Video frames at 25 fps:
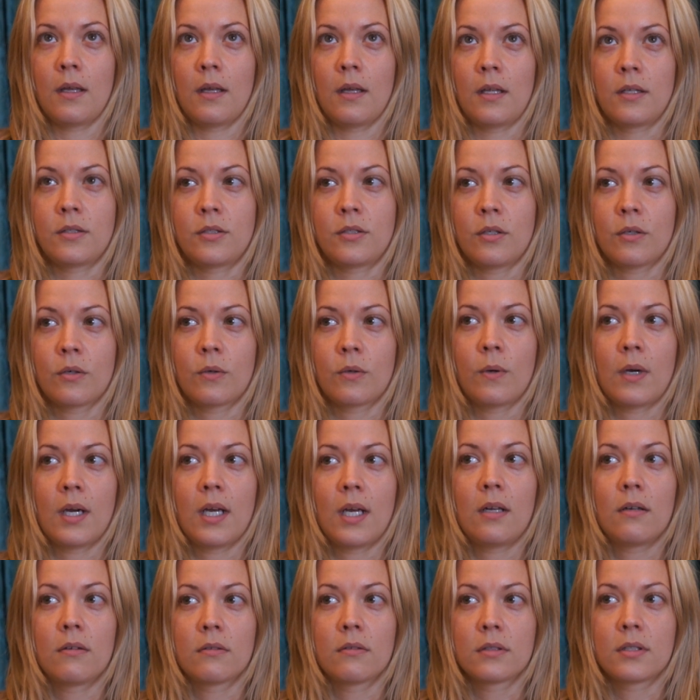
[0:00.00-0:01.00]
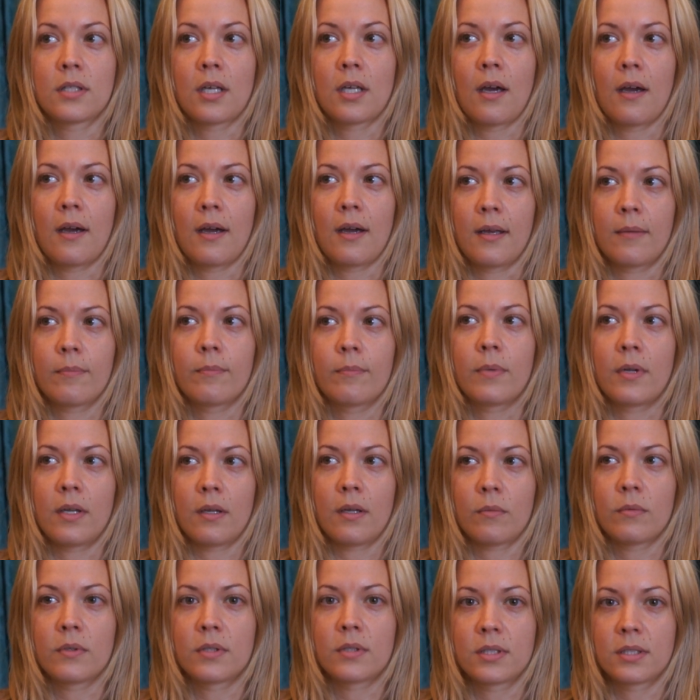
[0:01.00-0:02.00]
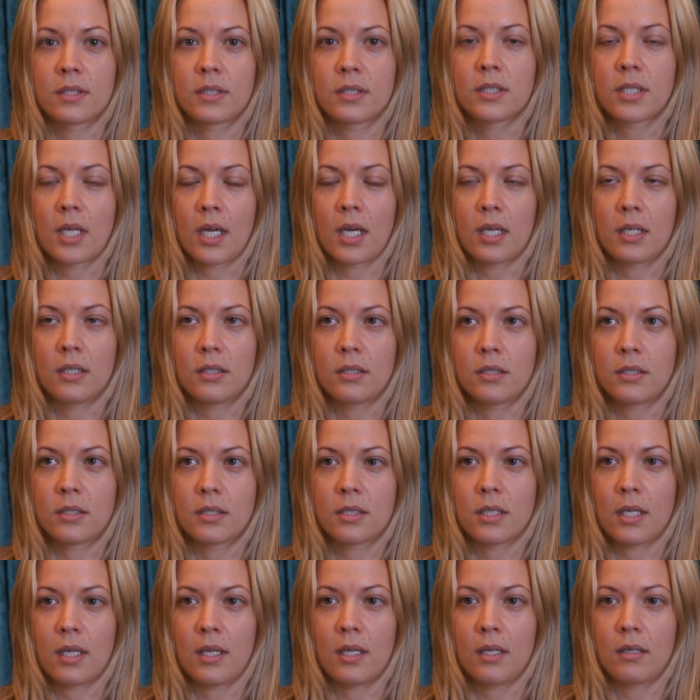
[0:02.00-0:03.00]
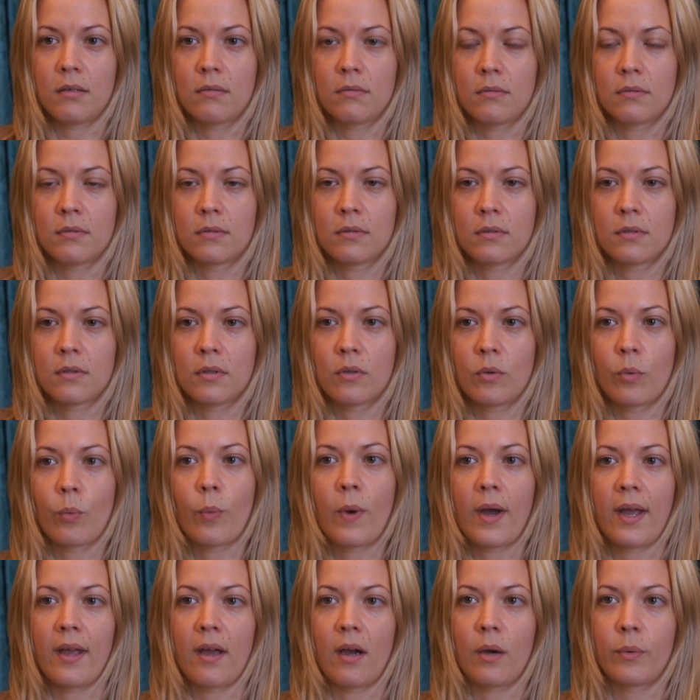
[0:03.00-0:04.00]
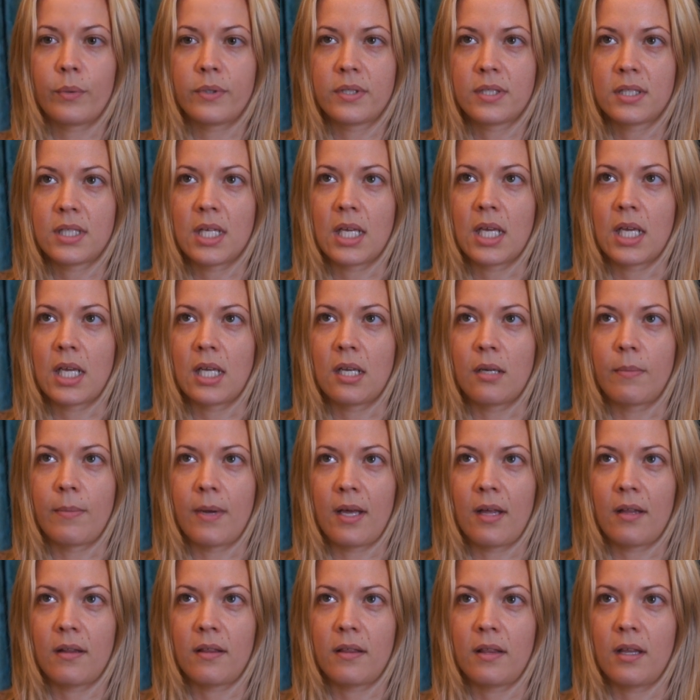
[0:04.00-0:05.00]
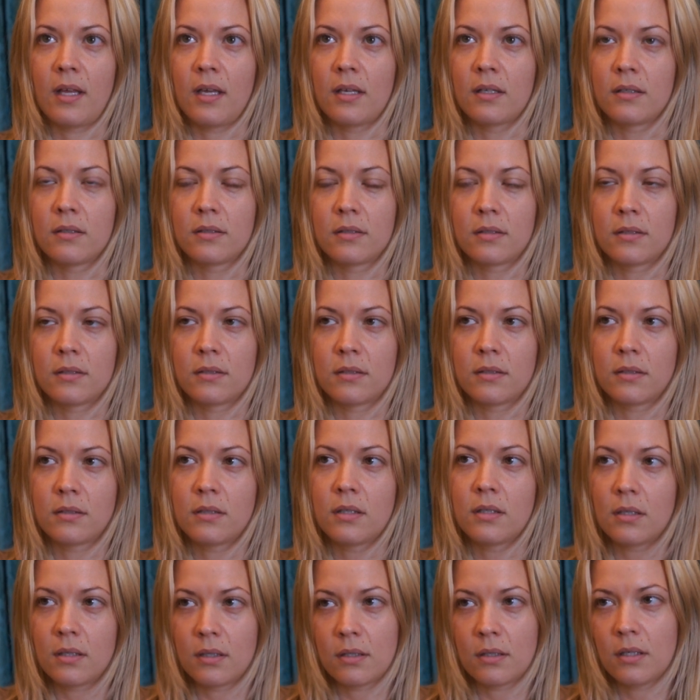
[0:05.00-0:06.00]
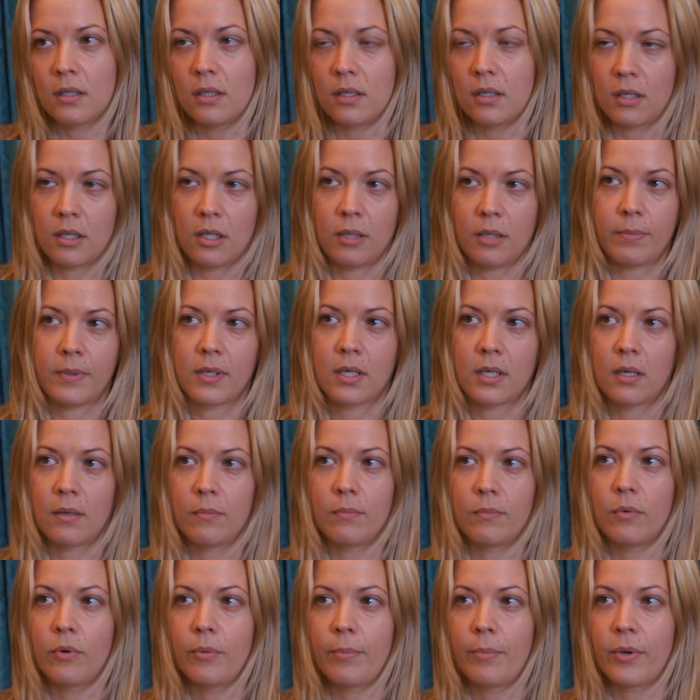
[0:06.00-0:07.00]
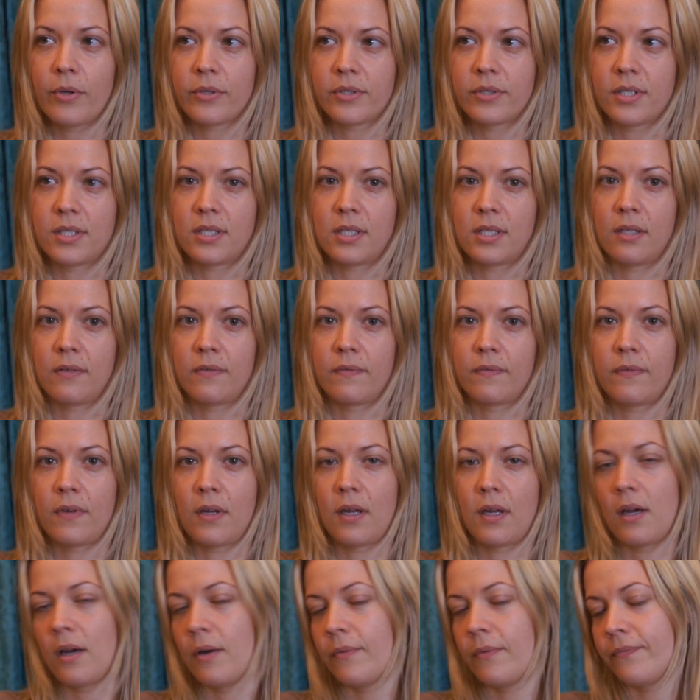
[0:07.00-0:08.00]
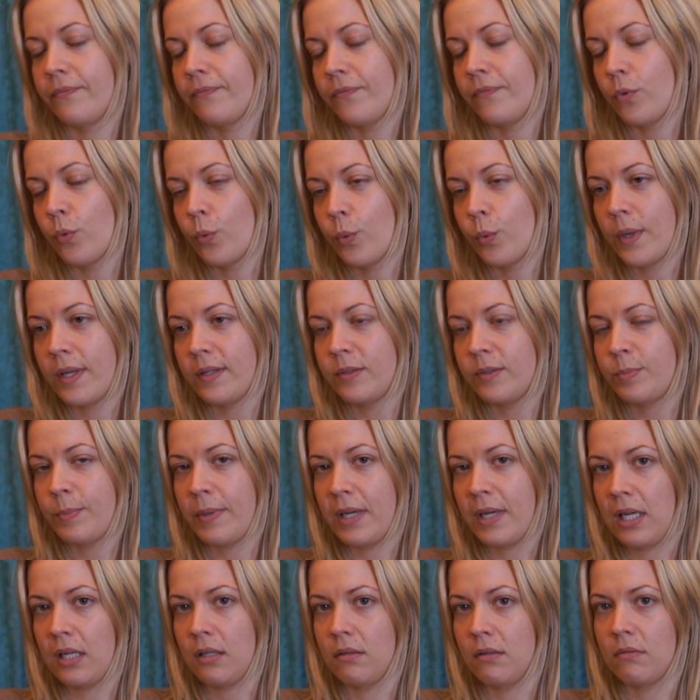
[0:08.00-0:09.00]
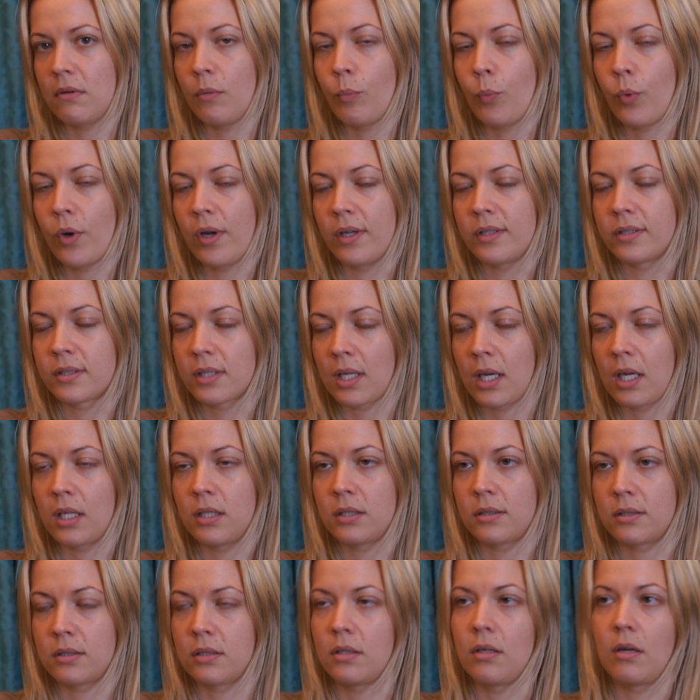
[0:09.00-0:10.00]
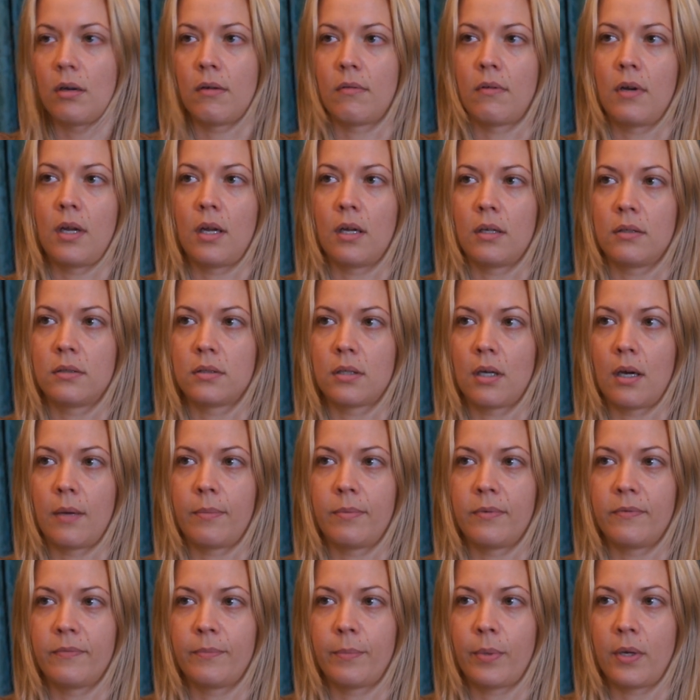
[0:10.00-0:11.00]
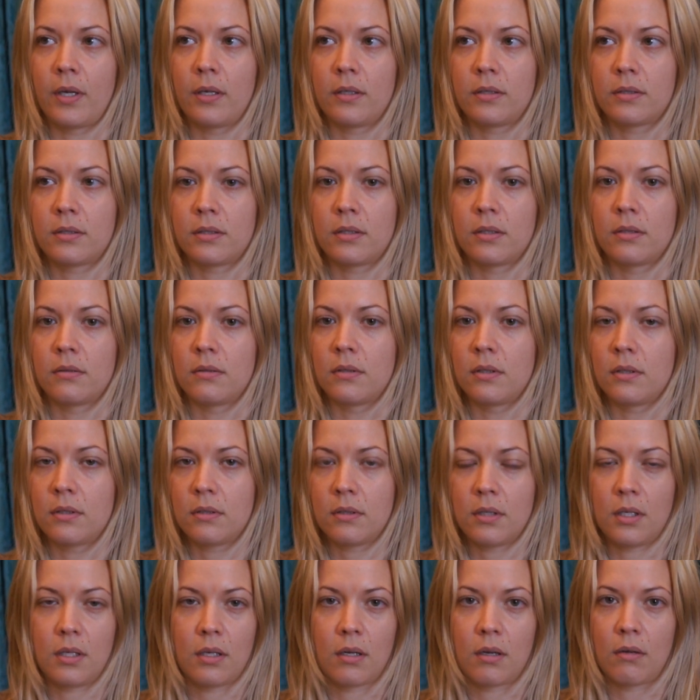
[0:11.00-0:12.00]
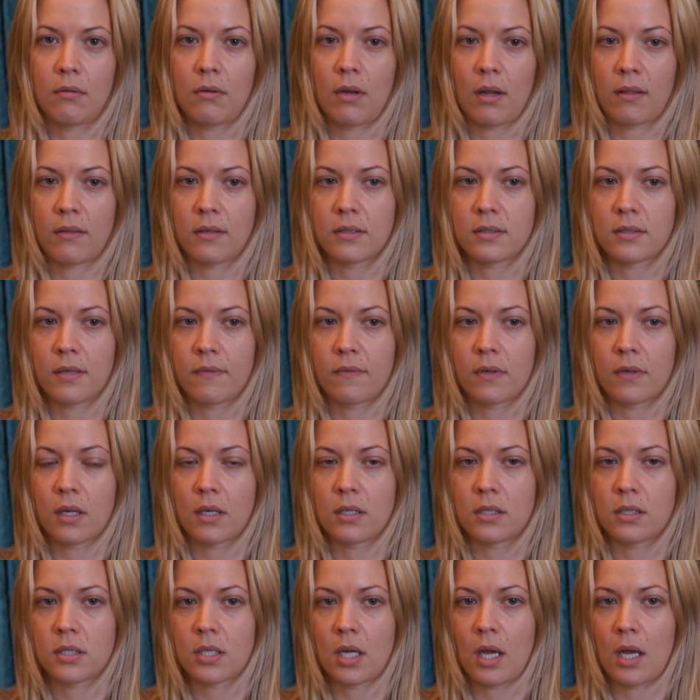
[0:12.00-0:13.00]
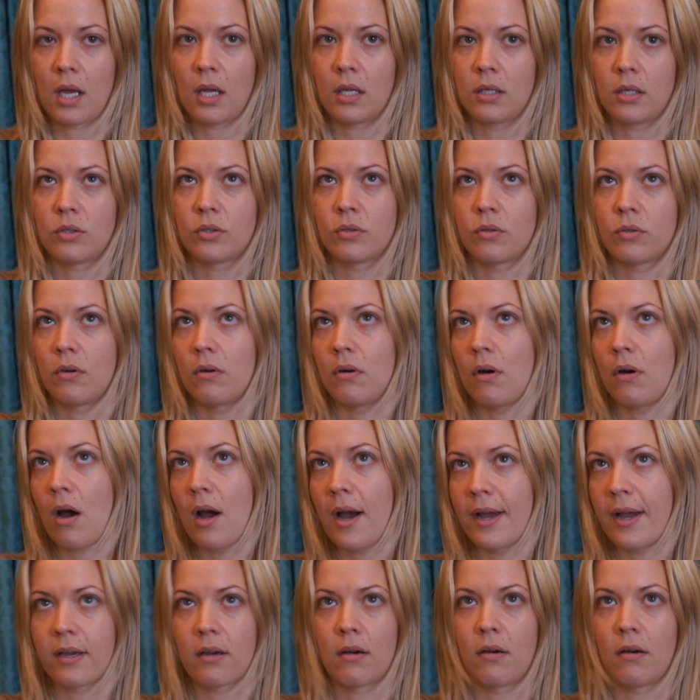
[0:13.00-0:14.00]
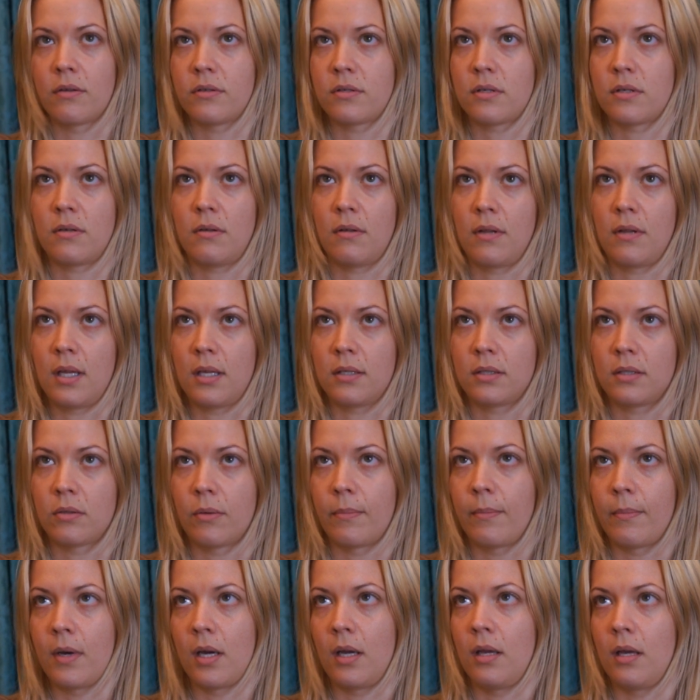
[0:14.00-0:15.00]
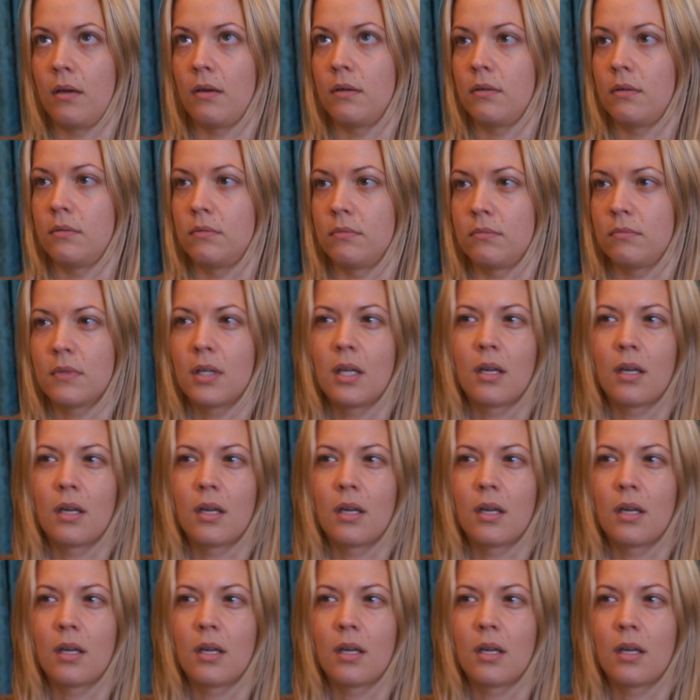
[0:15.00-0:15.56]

It took quite a long time, but it was the change in the way I was thinking about things, and that, you know, you become more positive. Like, I've always been worst case scenario type of person, that, you know, nothing's ever going to change, or I can't do this on my own.